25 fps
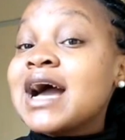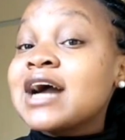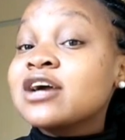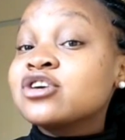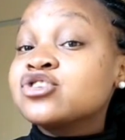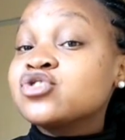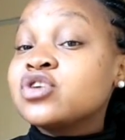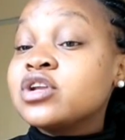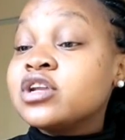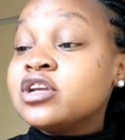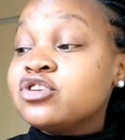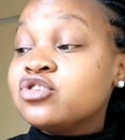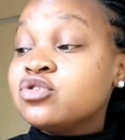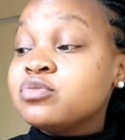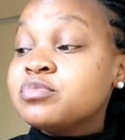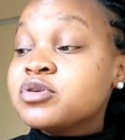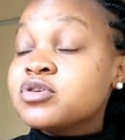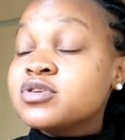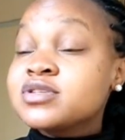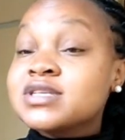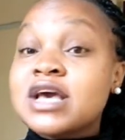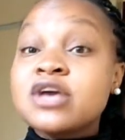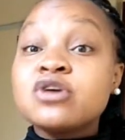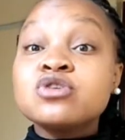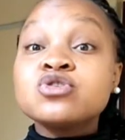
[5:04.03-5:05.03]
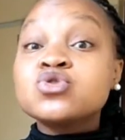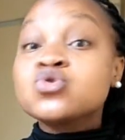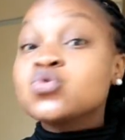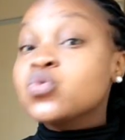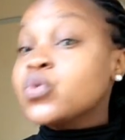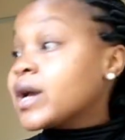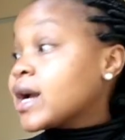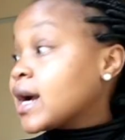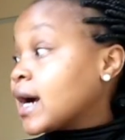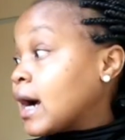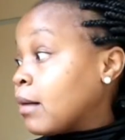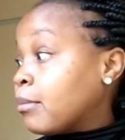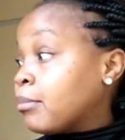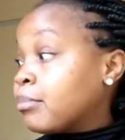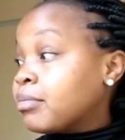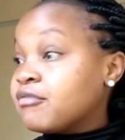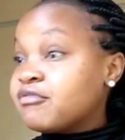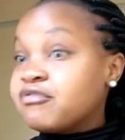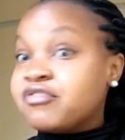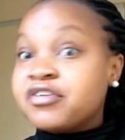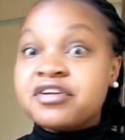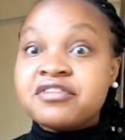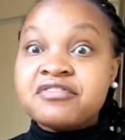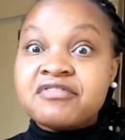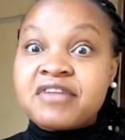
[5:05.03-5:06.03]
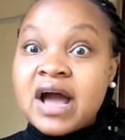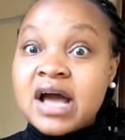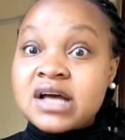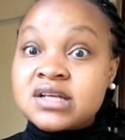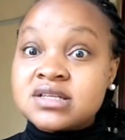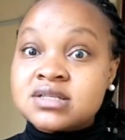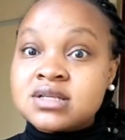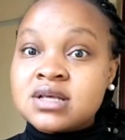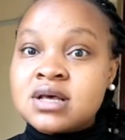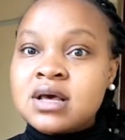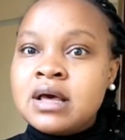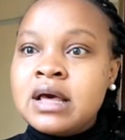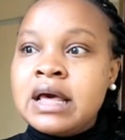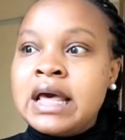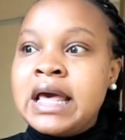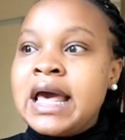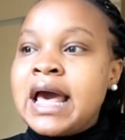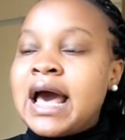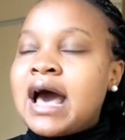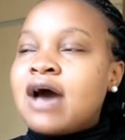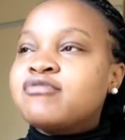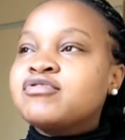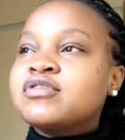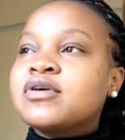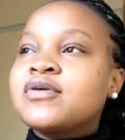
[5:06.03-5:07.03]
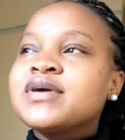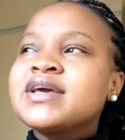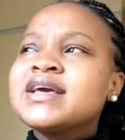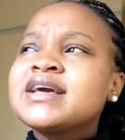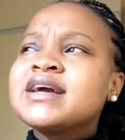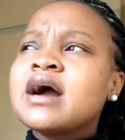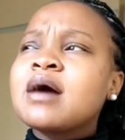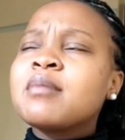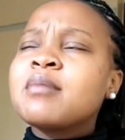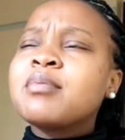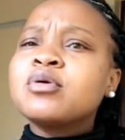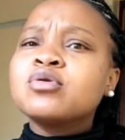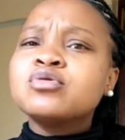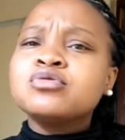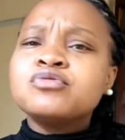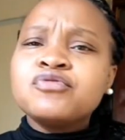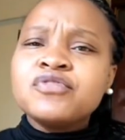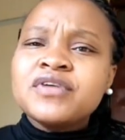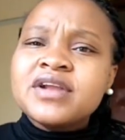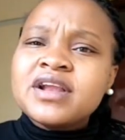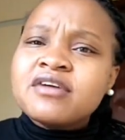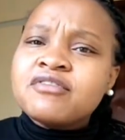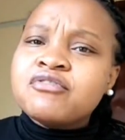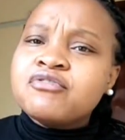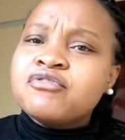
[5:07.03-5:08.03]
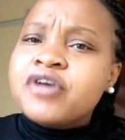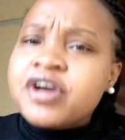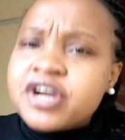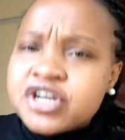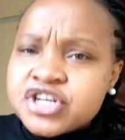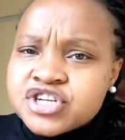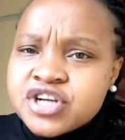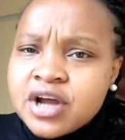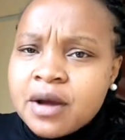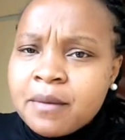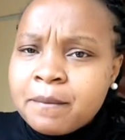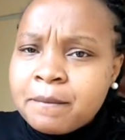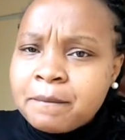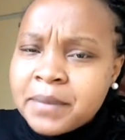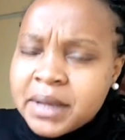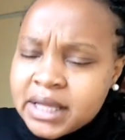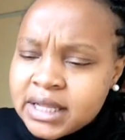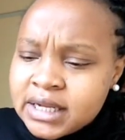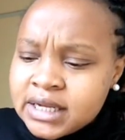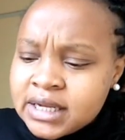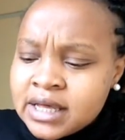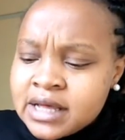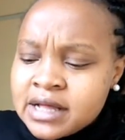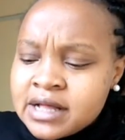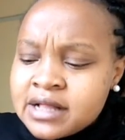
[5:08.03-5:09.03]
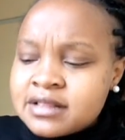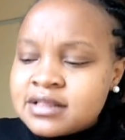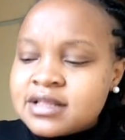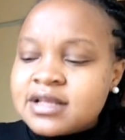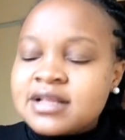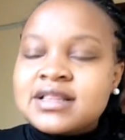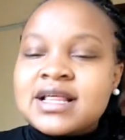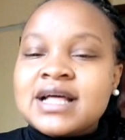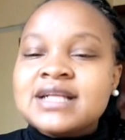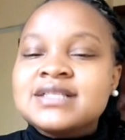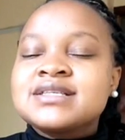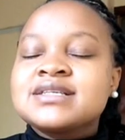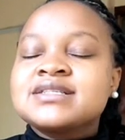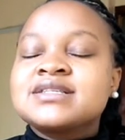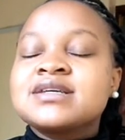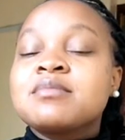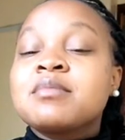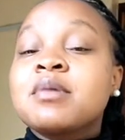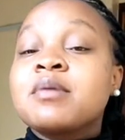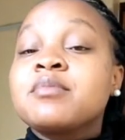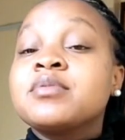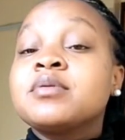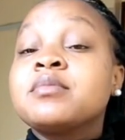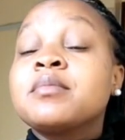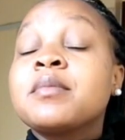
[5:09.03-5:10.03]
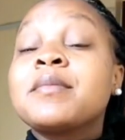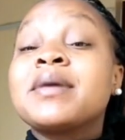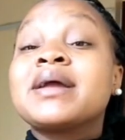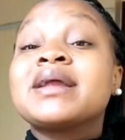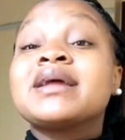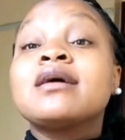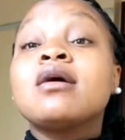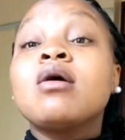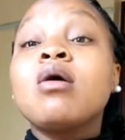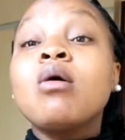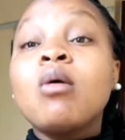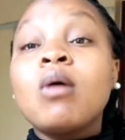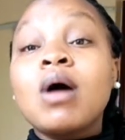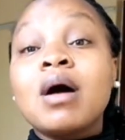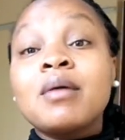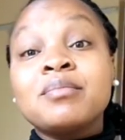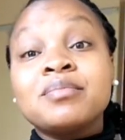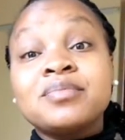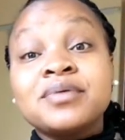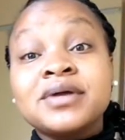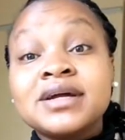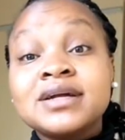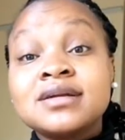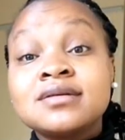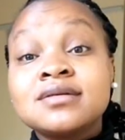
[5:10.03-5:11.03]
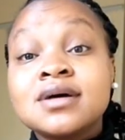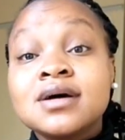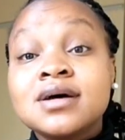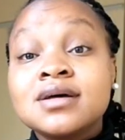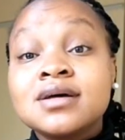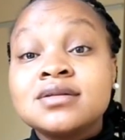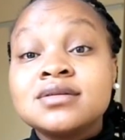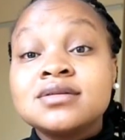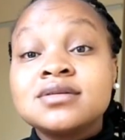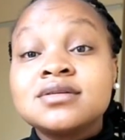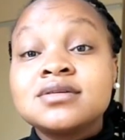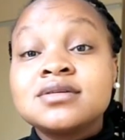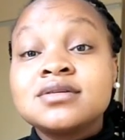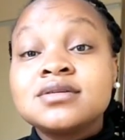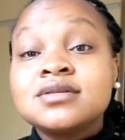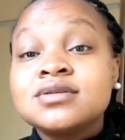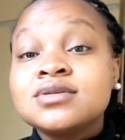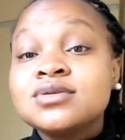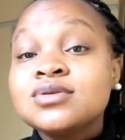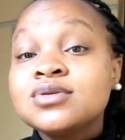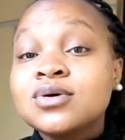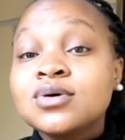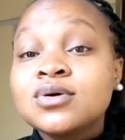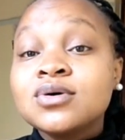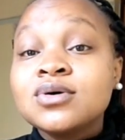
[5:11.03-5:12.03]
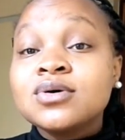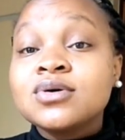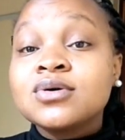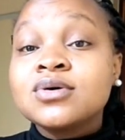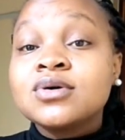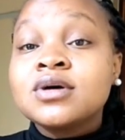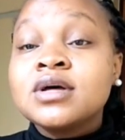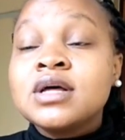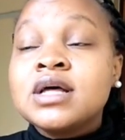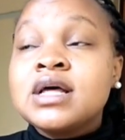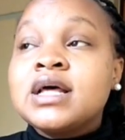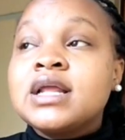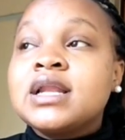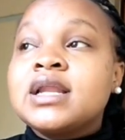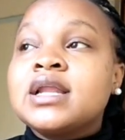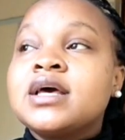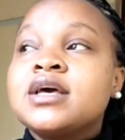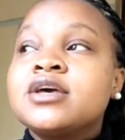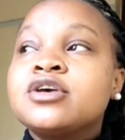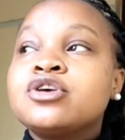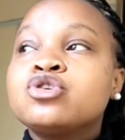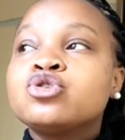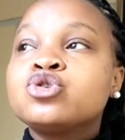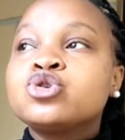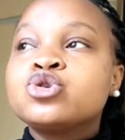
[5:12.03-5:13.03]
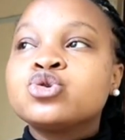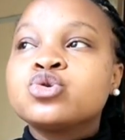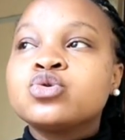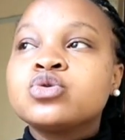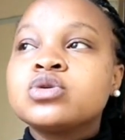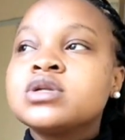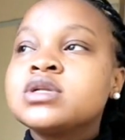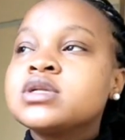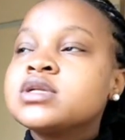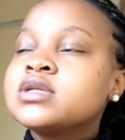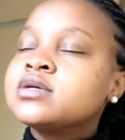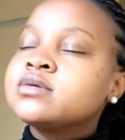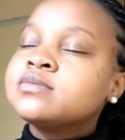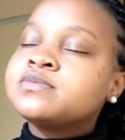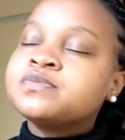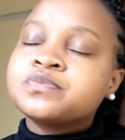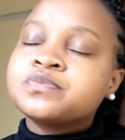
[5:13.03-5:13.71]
actually know, because I used to wake up very fast. After waking up, I would feel a very sharp pain. Then that's the time I'm remembering, oh, I'm pregnant. You know, like you should